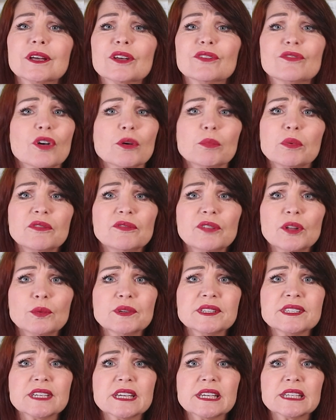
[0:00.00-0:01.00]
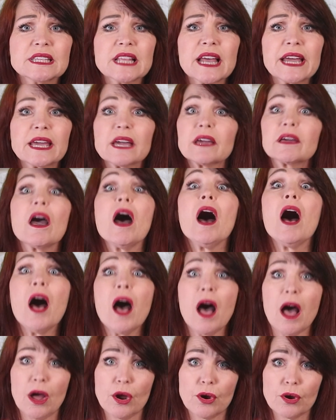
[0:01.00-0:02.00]
Verbal fluency is like a
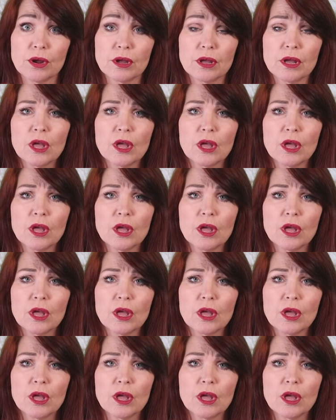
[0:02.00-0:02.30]
car.